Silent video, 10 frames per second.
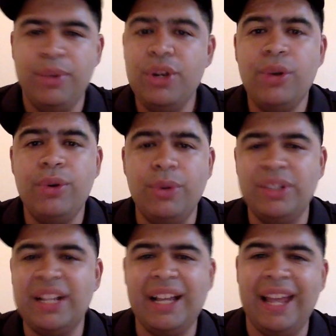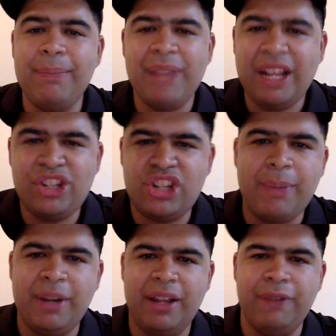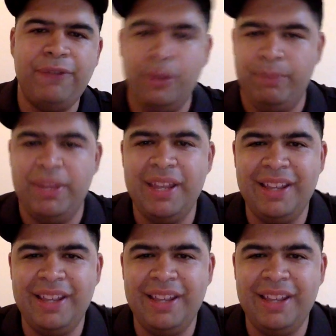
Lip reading: We don't know. It's like an M. Night Shyamalan film.